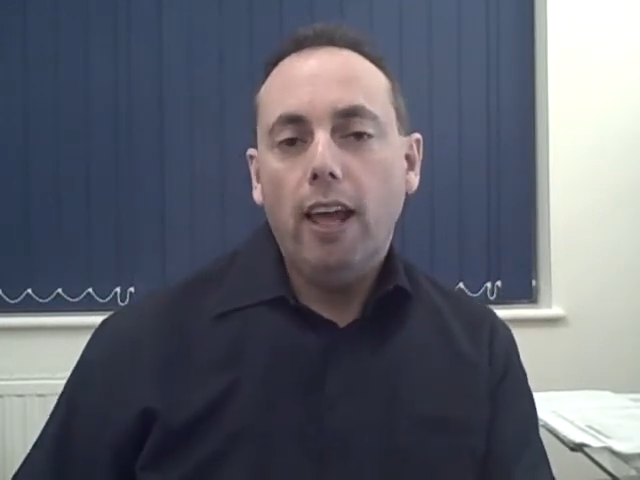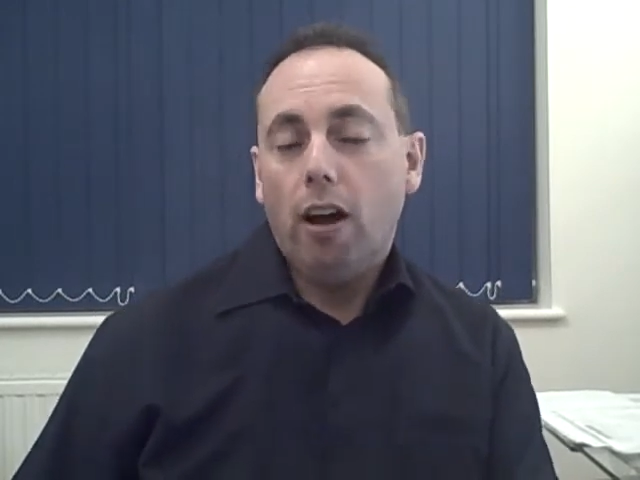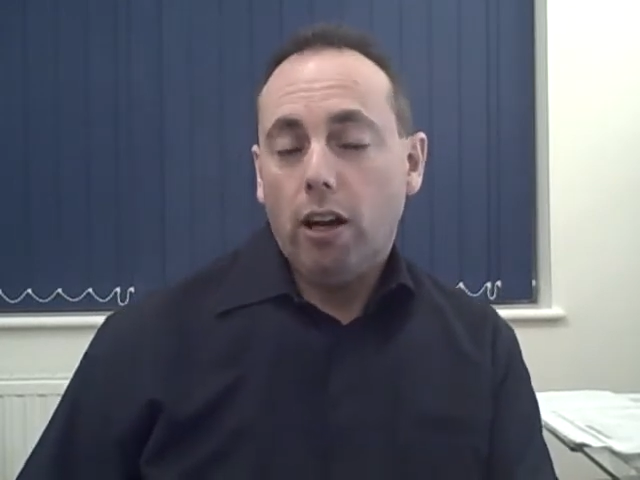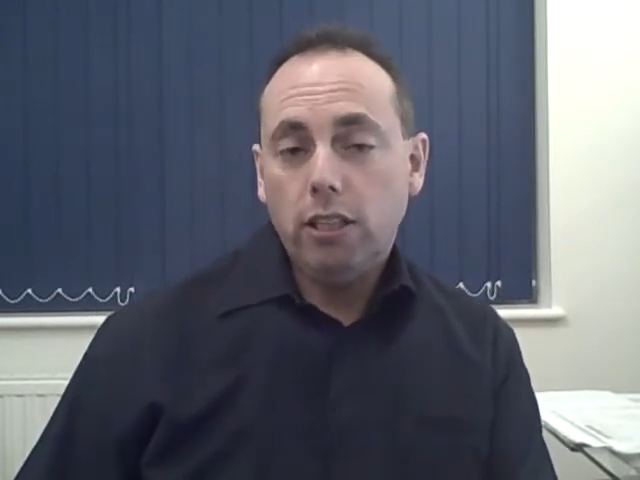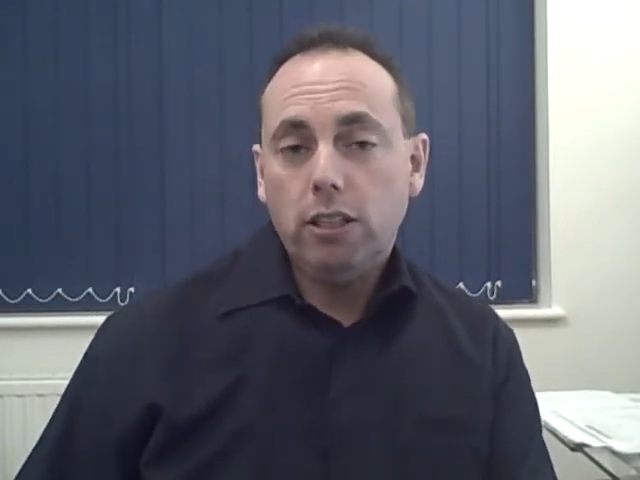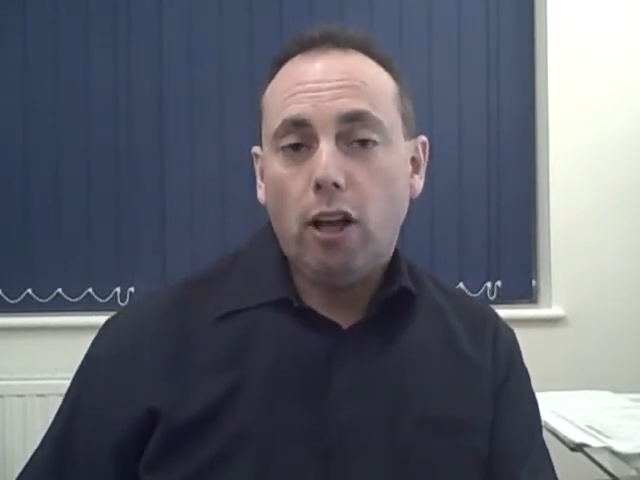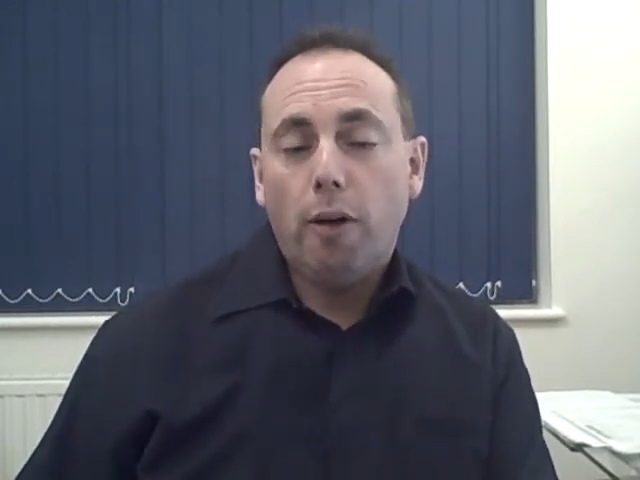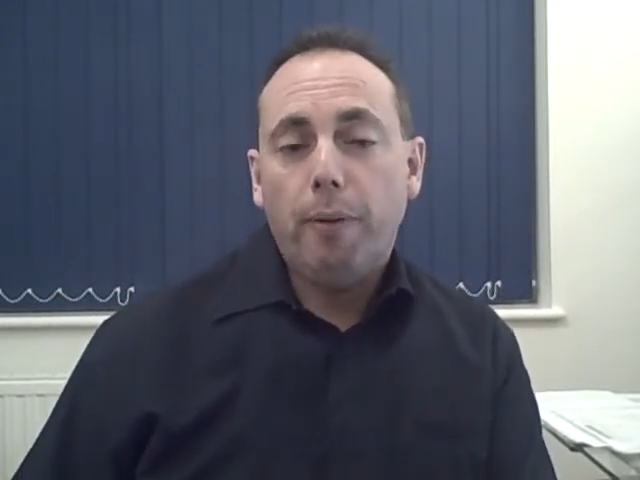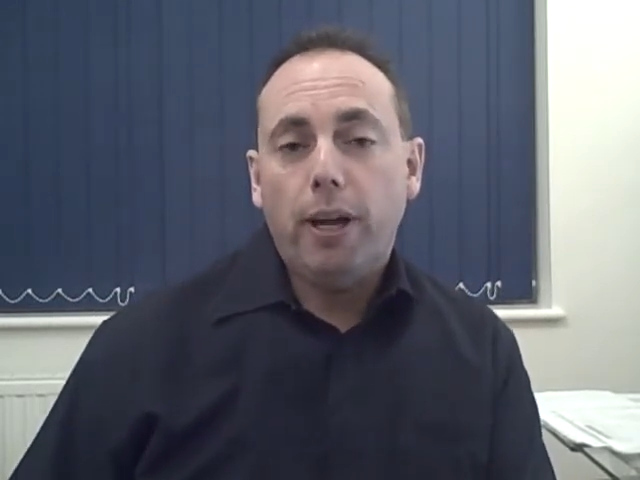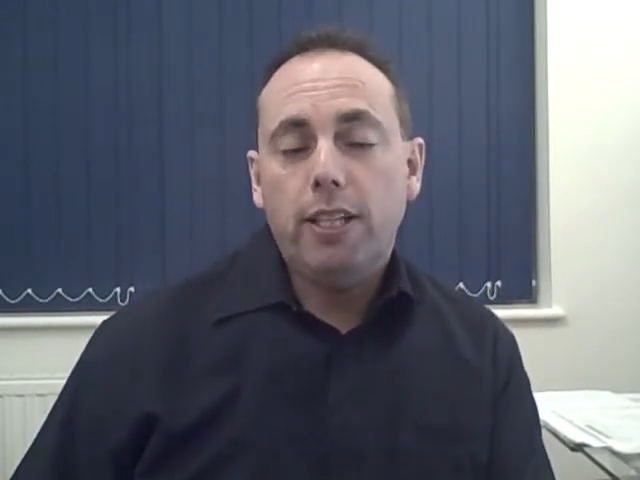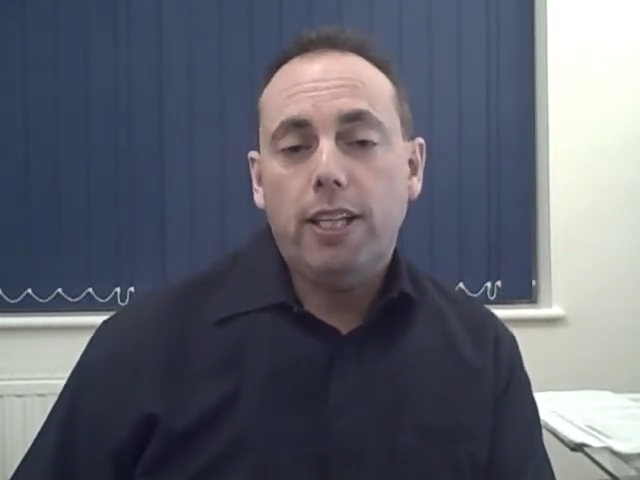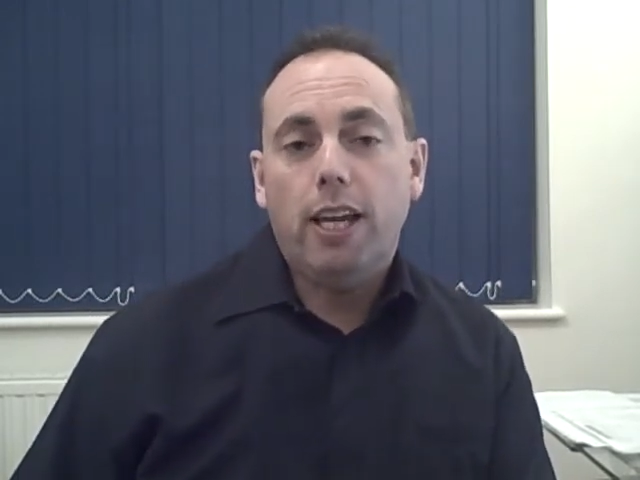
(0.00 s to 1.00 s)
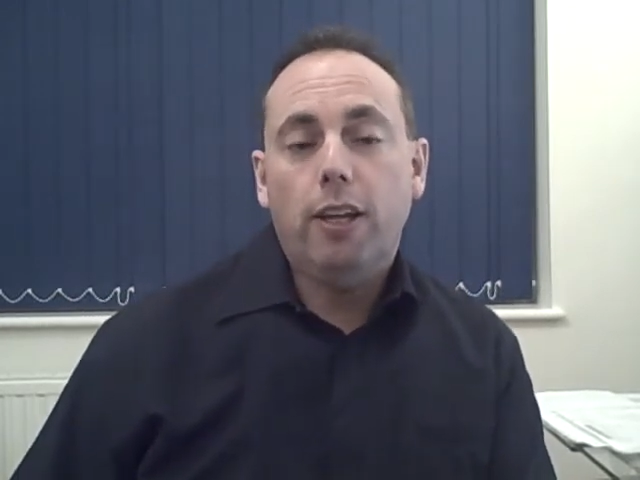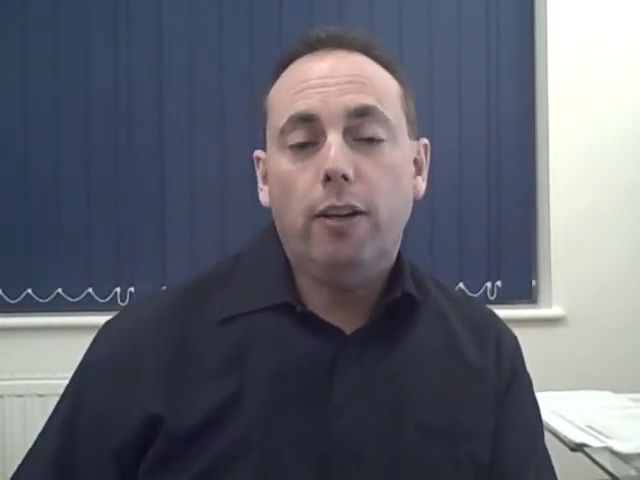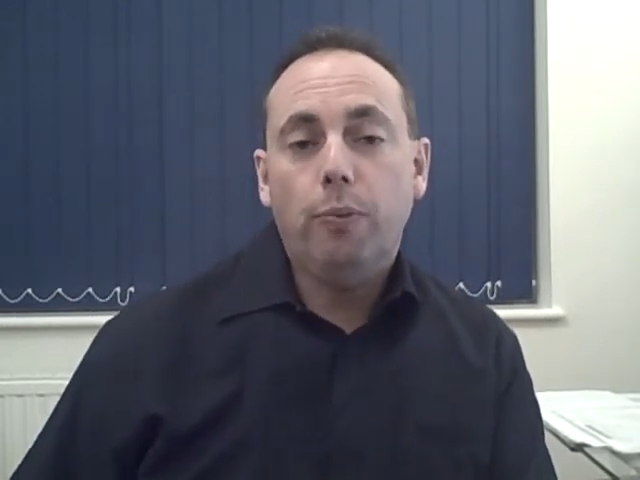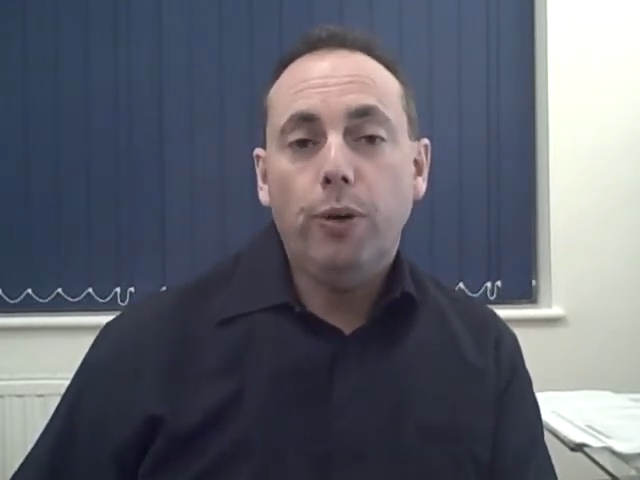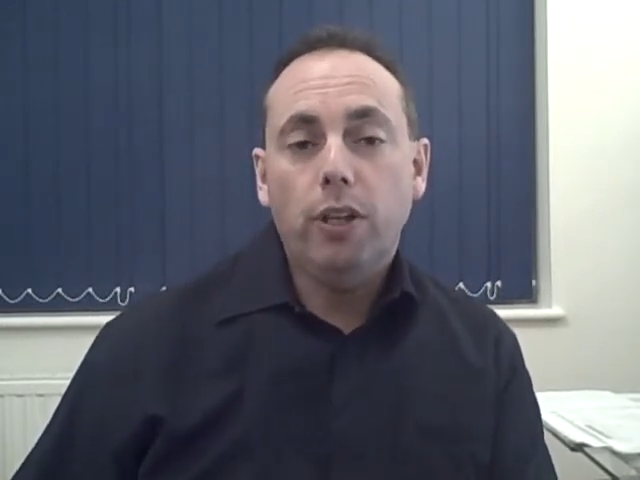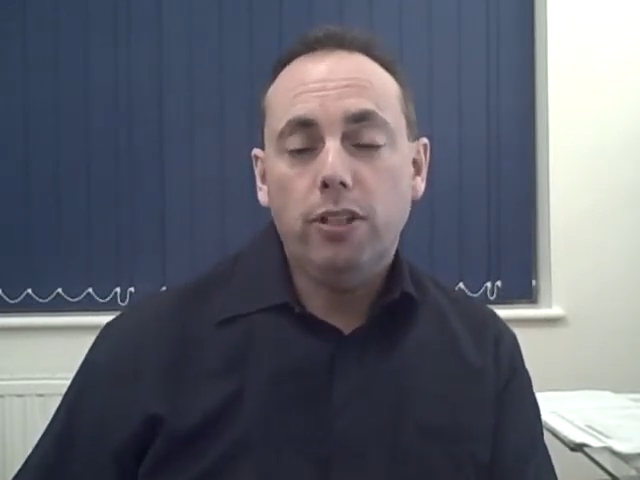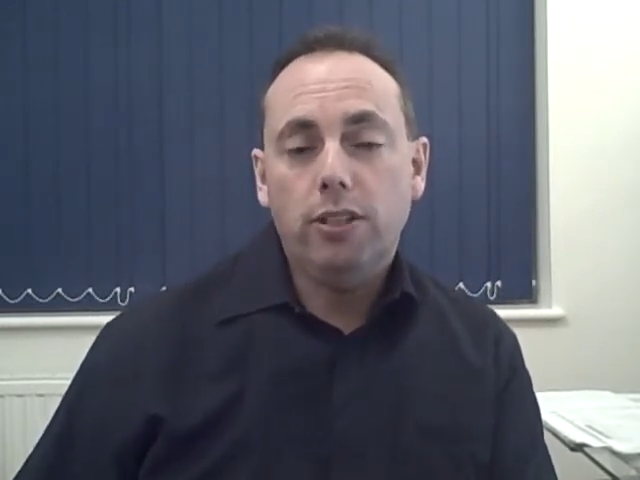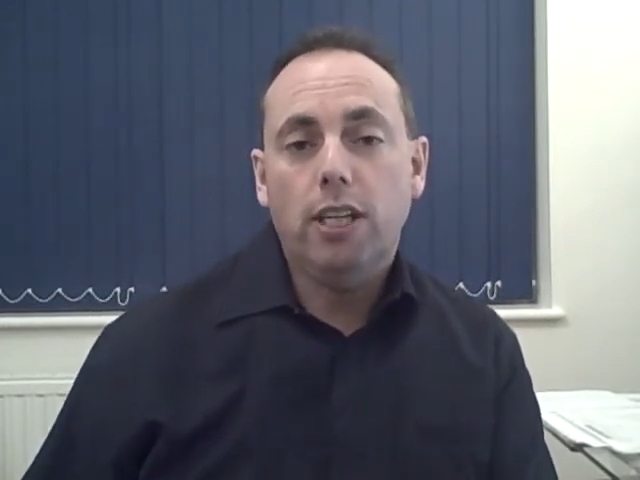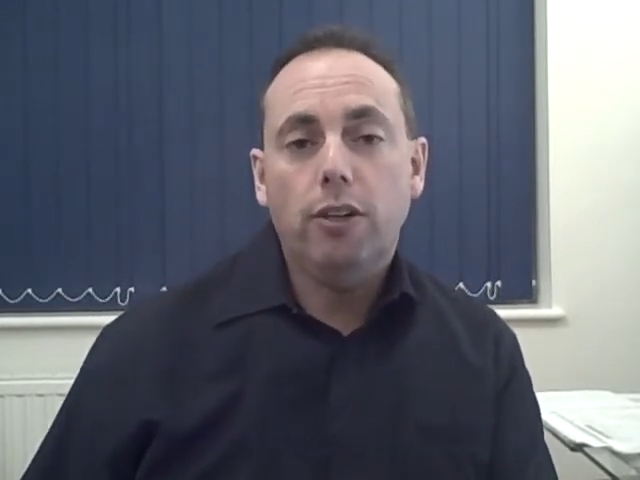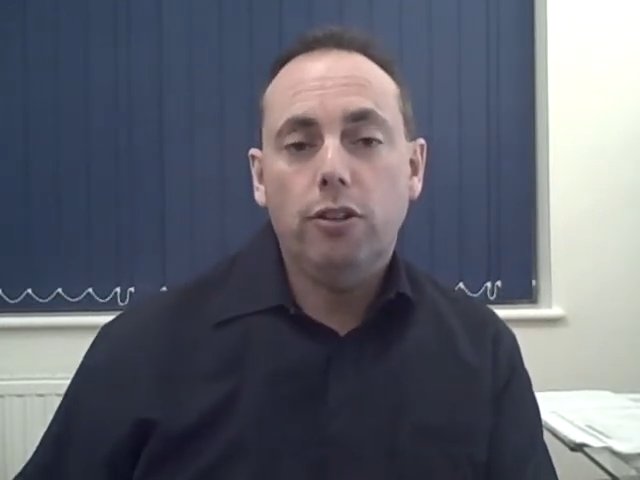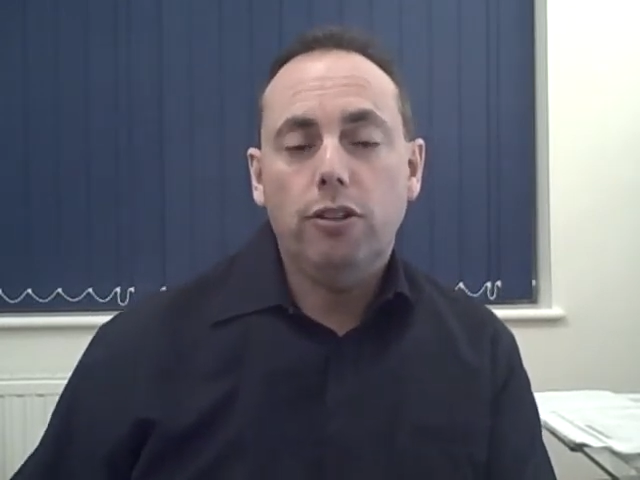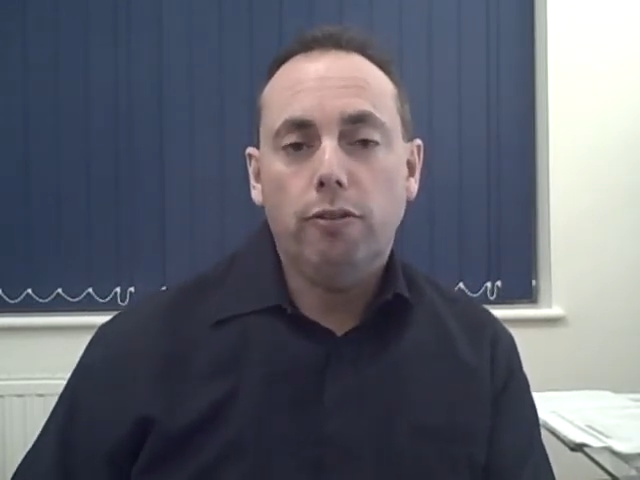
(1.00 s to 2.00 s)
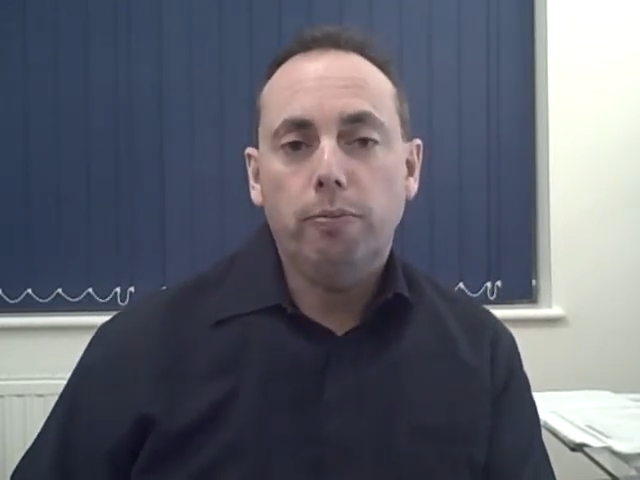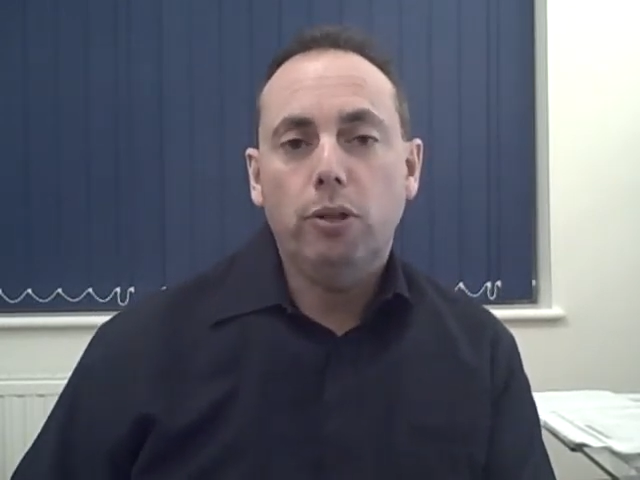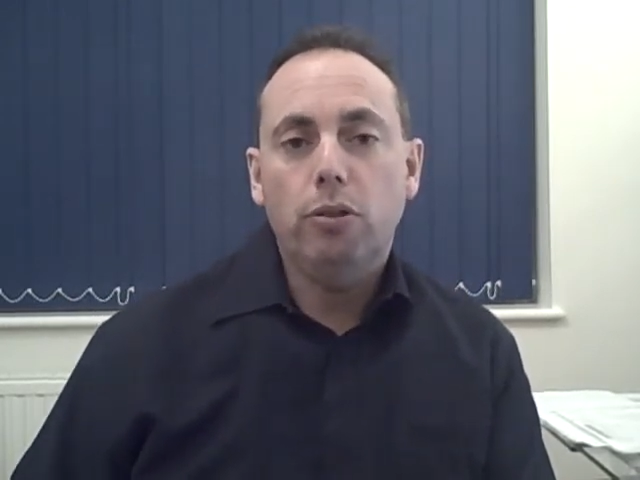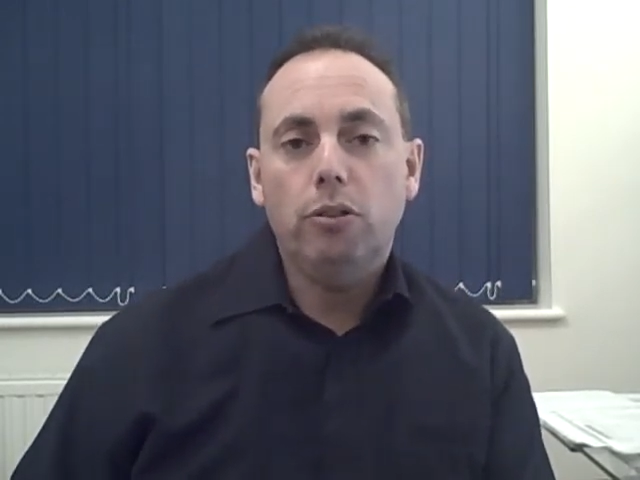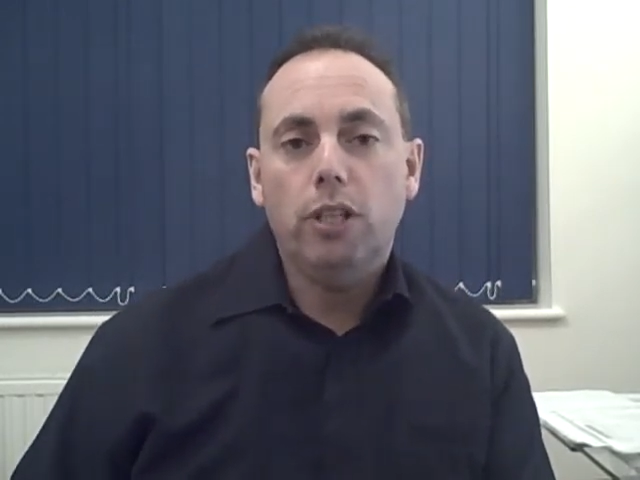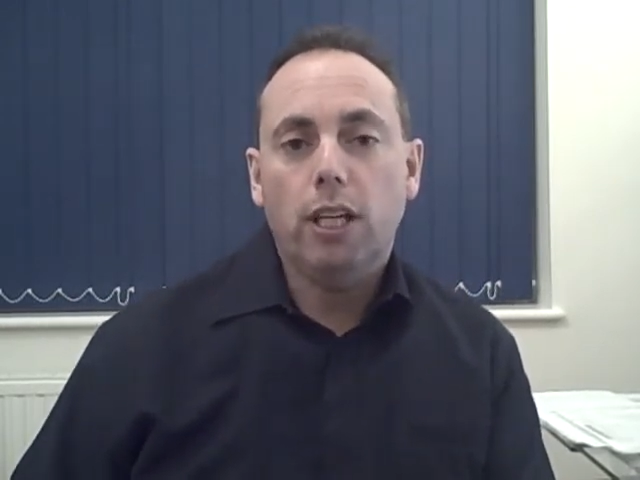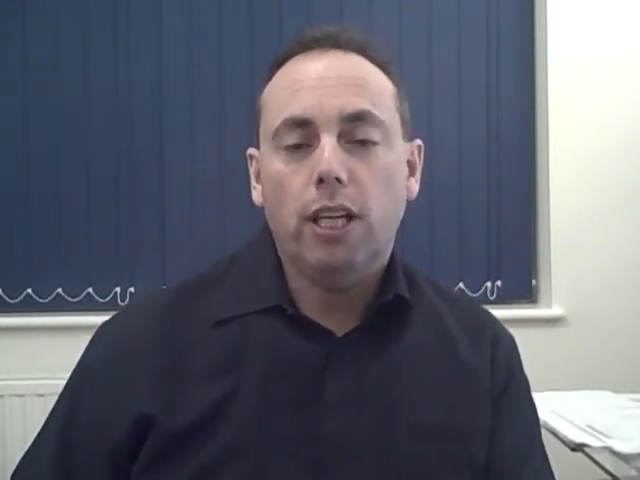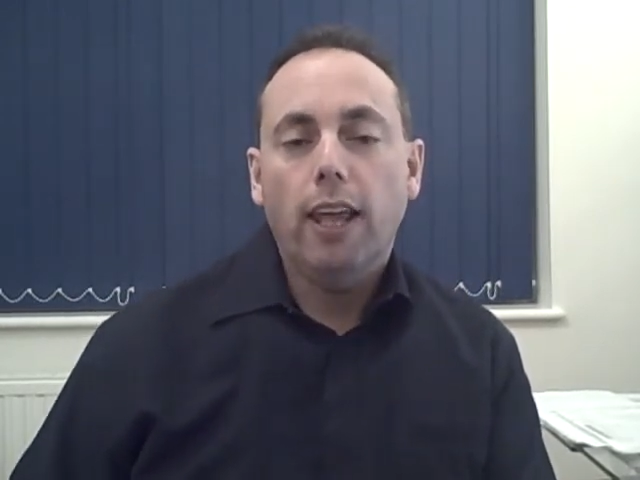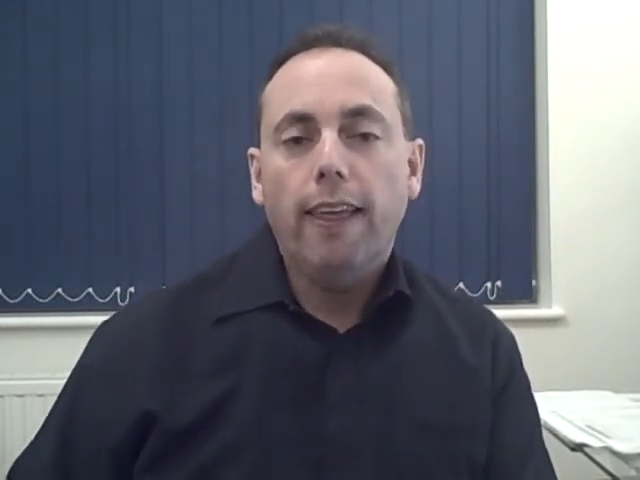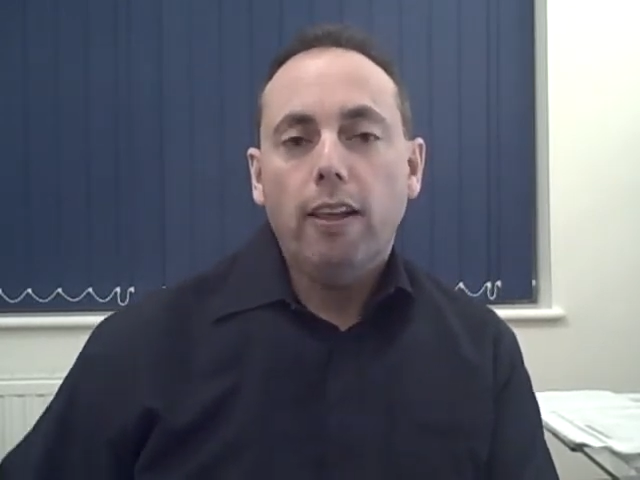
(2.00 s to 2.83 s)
I start my day with a series of music.